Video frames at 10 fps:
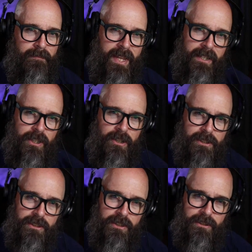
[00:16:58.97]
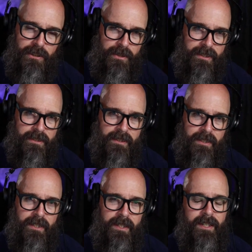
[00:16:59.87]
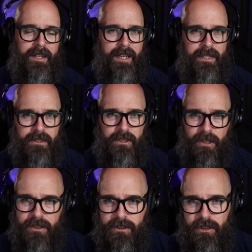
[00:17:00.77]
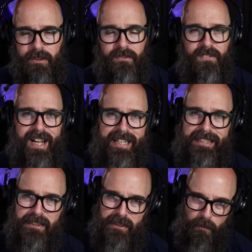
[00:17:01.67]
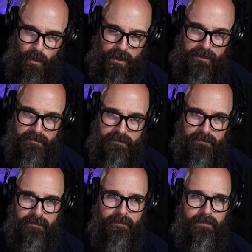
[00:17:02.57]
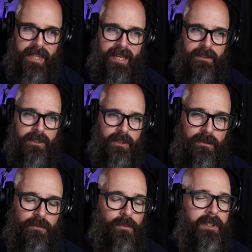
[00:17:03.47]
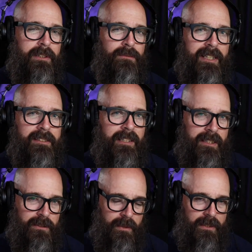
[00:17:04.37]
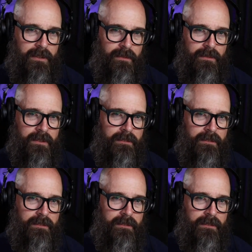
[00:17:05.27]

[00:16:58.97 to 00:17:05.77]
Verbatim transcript: I encourage you to do it. I encourage you to find someone that really resonates with you